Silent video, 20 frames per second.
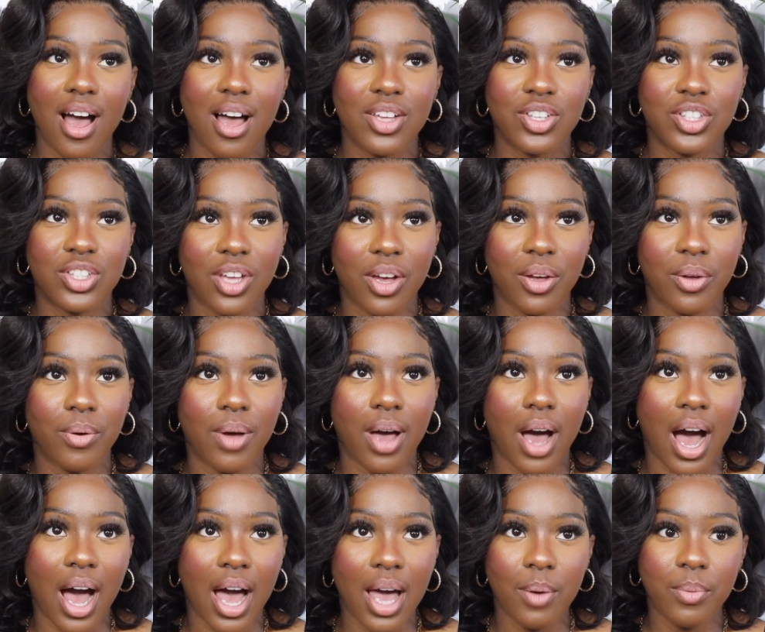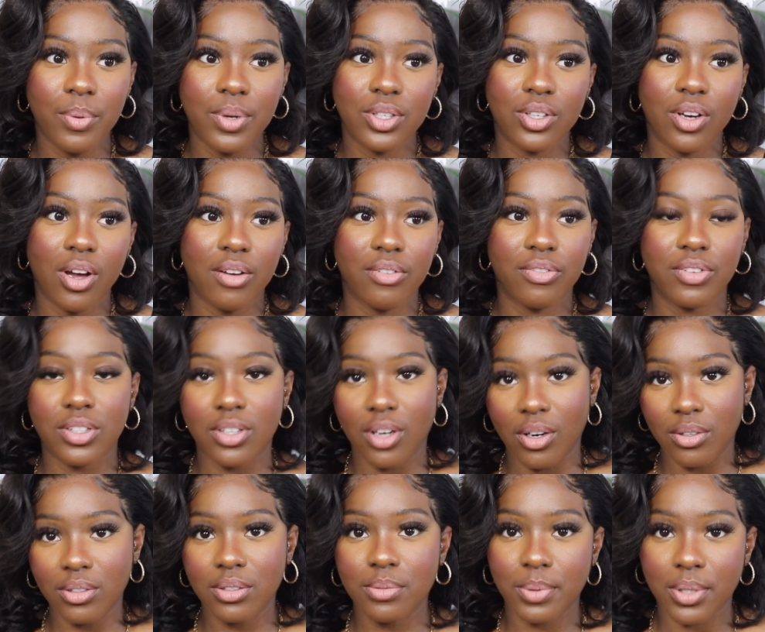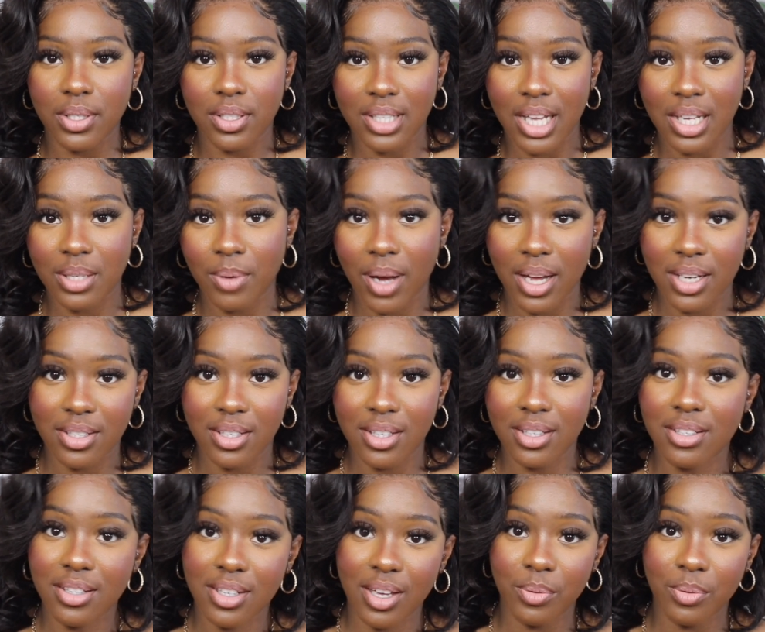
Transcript: So I would go for dolls because that's what I did.